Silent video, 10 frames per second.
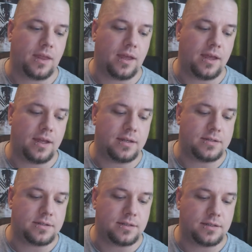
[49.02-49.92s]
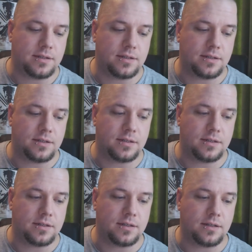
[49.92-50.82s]
And
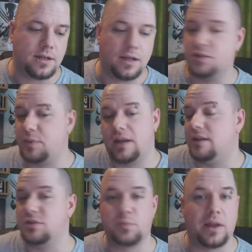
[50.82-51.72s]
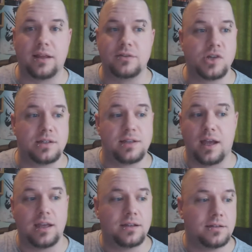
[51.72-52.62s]
I spent it just playing
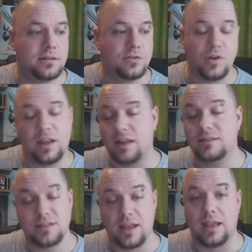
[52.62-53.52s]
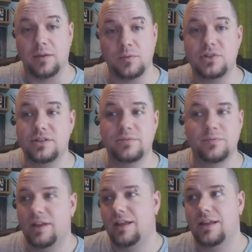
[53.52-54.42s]
GTA and drinking tea, which
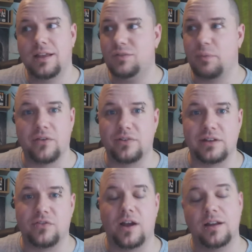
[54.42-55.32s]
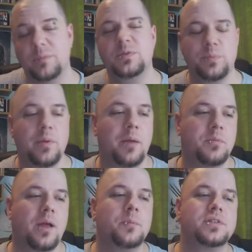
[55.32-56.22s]
is perfectly fine.
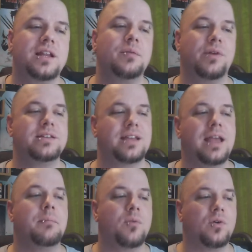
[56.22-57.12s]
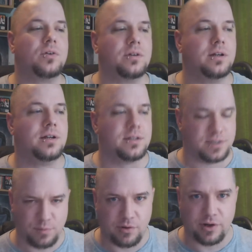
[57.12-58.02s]
I'm celebrating it more
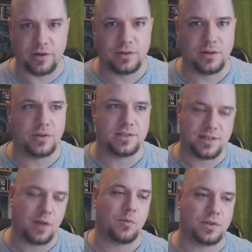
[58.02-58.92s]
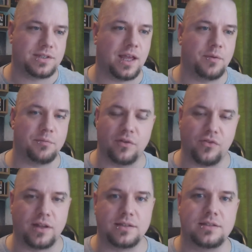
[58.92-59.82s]
tomorrow on Star Wars Day with my
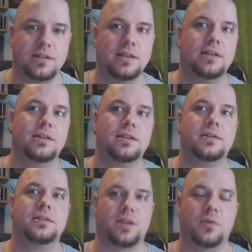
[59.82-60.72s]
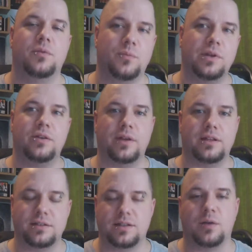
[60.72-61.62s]
friends. So we're
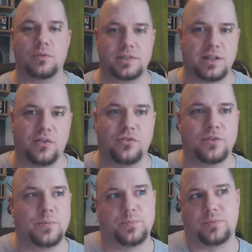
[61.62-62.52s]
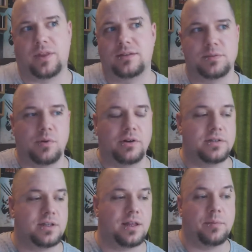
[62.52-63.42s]
doing Star Wars stuff tomorrow,
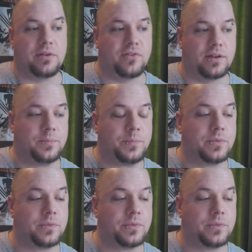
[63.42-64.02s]
so that'll be fun.